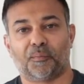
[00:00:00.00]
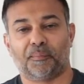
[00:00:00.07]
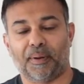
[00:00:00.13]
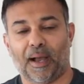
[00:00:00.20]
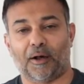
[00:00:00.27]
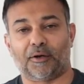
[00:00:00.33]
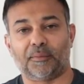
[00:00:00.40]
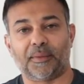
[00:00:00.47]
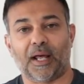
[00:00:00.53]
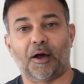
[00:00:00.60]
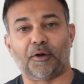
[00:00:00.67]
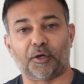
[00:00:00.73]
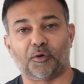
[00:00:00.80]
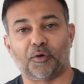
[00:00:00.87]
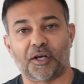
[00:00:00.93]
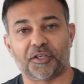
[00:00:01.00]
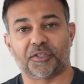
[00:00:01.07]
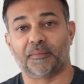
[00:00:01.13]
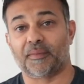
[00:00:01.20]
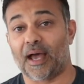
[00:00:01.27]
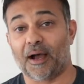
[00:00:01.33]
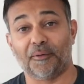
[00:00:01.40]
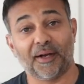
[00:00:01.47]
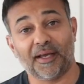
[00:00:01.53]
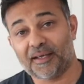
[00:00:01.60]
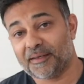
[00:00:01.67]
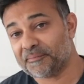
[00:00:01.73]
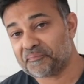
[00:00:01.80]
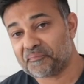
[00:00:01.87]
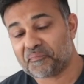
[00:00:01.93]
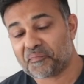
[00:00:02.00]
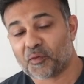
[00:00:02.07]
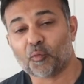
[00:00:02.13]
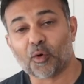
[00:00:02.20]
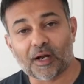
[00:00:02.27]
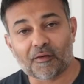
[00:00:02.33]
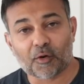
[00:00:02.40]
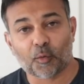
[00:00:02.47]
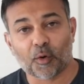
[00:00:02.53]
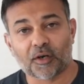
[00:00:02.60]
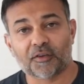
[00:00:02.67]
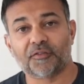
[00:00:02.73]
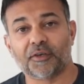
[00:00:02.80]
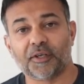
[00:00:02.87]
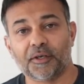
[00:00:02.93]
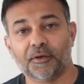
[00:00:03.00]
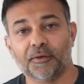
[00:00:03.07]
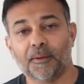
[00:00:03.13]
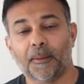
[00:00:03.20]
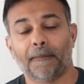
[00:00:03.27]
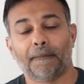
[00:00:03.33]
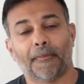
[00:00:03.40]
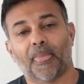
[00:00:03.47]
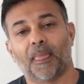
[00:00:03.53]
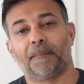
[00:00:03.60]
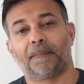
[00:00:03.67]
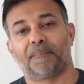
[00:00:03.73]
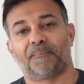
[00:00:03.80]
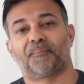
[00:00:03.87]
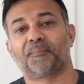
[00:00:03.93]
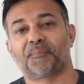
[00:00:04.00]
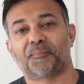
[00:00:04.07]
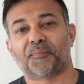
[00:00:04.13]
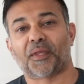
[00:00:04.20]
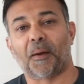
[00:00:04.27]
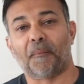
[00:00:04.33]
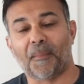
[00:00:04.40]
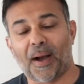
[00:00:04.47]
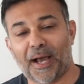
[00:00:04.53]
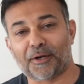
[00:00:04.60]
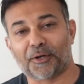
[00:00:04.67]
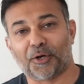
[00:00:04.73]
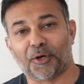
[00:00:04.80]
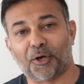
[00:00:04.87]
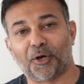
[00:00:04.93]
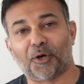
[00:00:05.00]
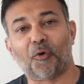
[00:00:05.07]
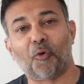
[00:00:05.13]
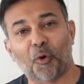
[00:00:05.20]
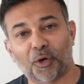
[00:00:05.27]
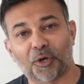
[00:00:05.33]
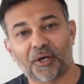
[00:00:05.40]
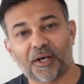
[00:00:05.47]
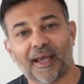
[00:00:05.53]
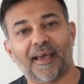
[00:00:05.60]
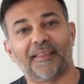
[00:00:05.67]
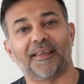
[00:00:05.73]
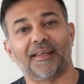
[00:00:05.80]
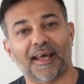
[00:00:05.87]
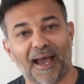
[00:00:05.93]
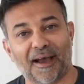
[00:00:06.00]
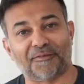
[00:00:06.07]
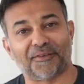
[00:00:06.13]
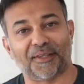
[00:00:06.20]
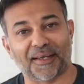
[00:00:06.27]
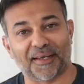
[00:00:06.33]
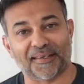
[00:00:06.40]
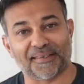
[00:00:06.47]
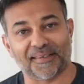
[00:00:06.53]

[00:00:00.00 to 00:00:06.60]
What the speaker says: pound them down and crush them that way. Whatever works for you. Mine are quartered and then halved, like I